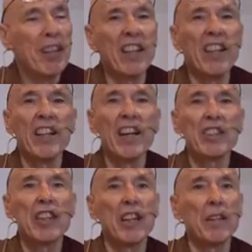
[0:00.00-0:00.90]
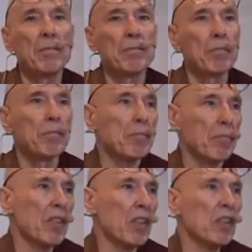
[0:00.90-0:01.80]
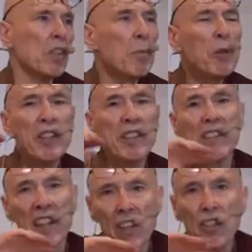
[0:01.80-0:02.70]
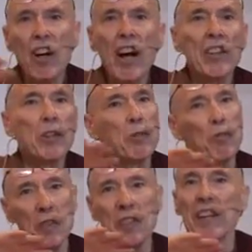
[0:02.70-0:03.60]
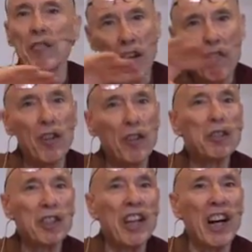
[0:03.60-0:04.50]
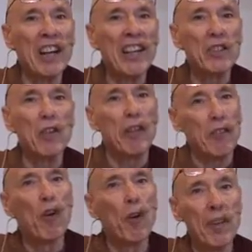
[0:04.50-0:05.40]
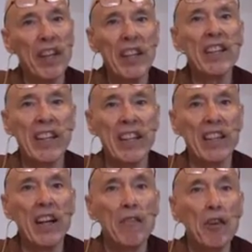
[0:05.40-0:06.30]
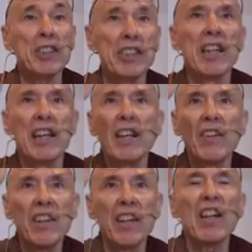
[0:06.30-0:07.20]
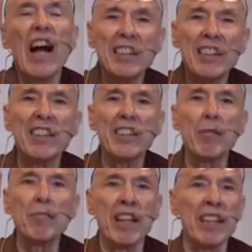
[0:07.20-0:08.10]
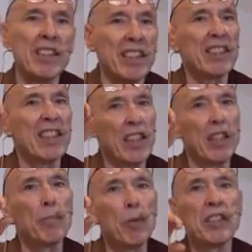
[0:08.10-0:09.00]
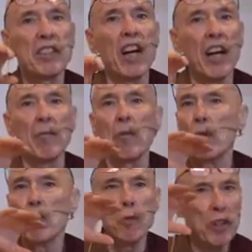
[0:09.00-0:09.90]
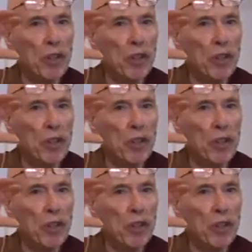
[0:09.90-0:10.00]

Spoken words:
it in a nutshell, the Buddha didn't try to revolutionize or reform the Indian. First, the class system that existed in the Buddha's time, we wouldn't